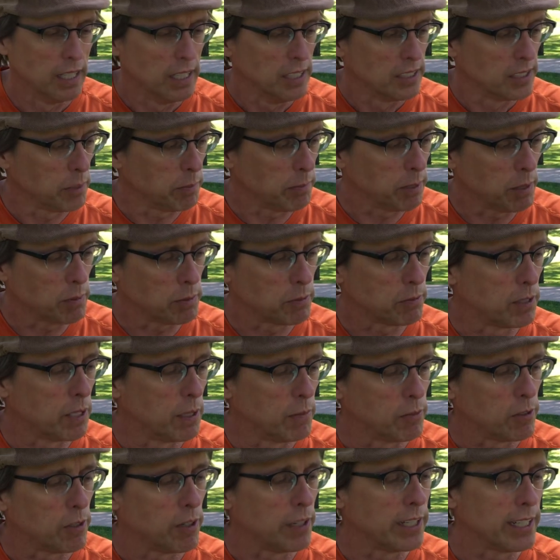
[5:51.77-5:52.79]
Sometimes when
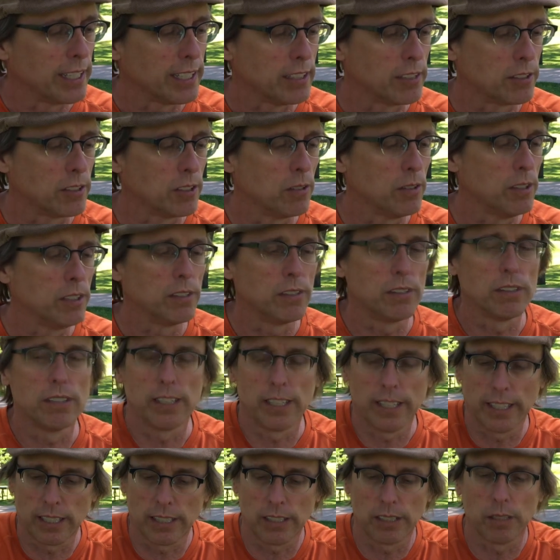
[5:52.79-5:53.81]
I'm drawing, I get so into it that
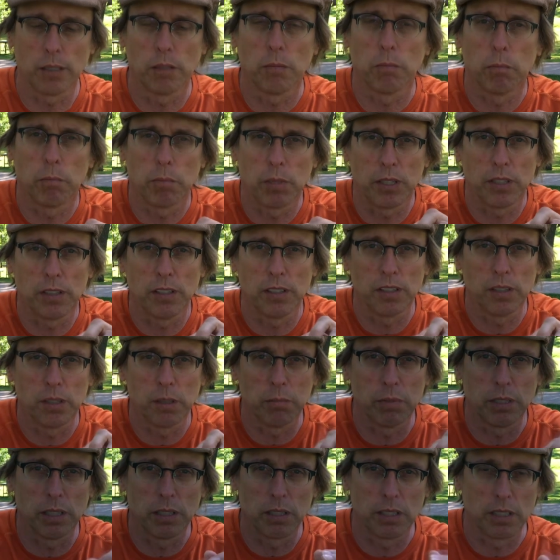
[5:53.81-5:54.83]
I actually burn a little
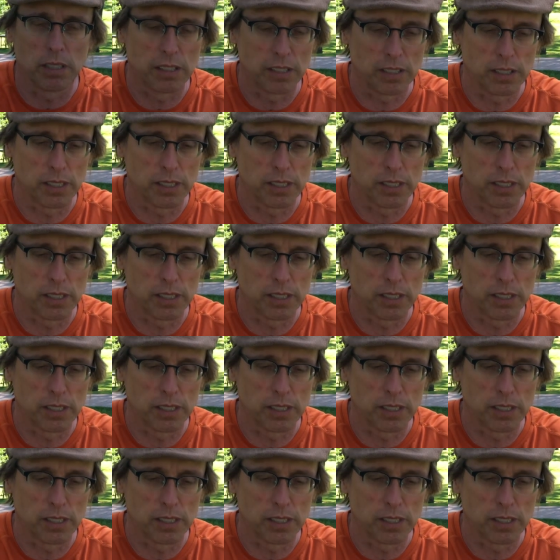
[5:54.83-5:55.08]
bit of the